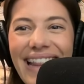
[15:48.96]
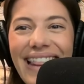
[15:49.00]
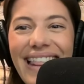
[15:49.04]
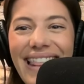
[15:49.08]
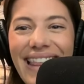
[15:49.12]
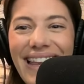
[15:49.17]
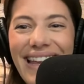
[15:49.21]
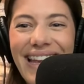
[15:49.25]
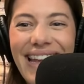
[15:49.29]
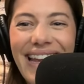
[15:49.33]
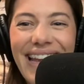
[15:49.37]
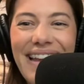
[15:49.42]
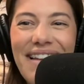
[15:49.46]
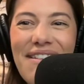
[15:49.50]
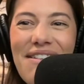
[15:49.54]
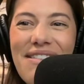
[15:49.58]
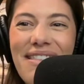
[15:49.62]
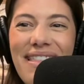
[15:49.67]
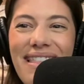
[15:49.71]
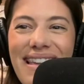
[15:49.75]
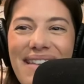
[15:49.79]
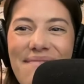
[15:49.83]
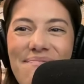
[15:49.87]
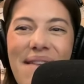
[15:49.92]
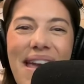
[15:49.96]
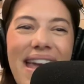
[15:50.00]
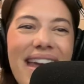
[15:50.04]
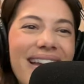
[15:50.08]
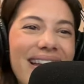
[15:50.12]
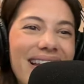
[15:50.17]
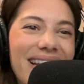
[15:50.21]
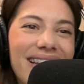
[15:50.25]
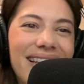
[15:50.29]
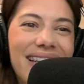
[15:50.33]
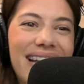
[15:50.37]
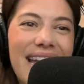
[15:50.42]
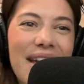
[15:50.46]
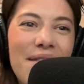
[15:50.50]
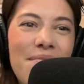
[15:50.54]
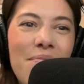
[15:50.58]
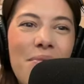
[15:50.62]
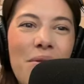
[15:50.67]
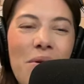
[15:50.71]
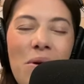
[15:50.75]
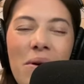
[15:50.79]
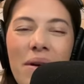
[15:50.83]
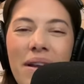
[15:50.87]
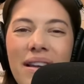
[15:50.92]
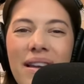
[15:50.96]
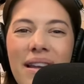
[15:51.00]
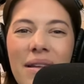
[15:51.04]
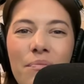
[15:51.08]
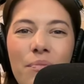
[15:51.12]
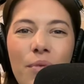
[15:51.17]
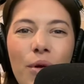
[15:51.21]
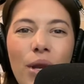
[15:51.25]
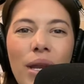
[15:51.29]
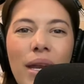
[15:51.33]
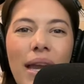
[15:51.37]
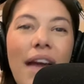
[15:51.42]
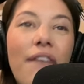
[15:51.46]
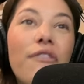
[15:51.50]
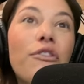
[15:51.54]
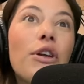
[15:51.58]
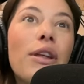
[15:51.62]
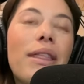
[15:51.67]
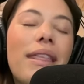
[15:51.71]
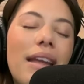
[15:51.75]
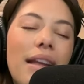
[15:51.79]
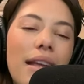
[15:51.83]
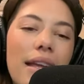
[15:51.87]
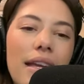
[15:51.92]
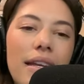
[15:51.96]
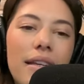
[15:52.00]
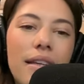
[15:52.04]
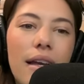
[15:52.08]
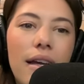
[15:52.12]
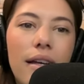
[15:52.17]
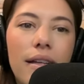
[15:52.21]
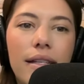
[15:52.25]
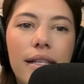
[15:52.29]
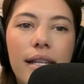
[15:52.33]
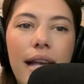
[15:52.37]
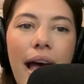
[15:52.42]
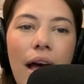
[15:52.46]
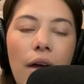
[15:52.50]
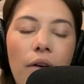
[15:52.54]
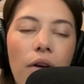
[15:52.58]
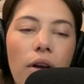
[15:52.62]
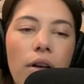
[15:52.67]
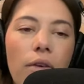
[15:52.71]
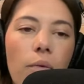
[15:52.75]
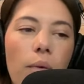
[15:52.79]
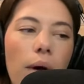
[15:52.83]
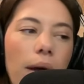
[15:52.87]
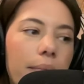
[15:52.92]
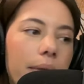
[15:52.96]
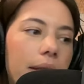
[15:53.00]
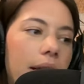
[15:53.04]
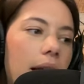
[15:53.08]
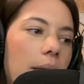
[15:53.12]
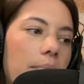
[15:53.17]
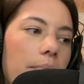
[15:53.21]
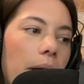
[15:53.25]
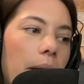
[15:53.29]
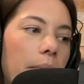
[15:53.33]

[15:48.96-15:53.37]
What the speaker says: the main example and putting everything he does out on a website